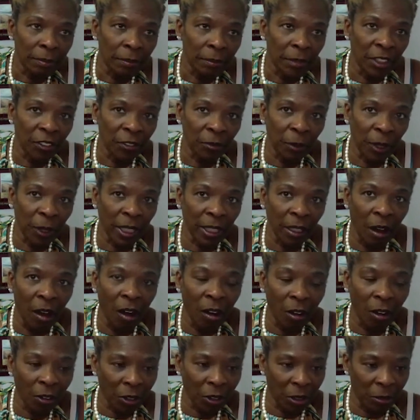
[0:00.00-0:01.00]
If my
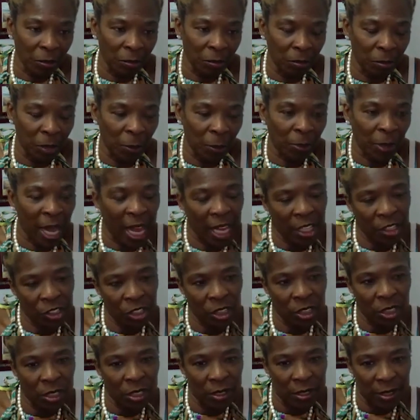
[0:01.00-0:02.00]
heart and the
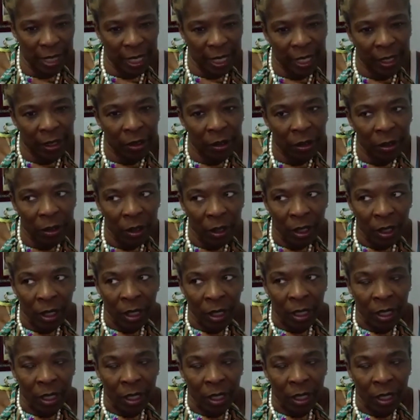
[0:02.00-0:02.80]
passion is there,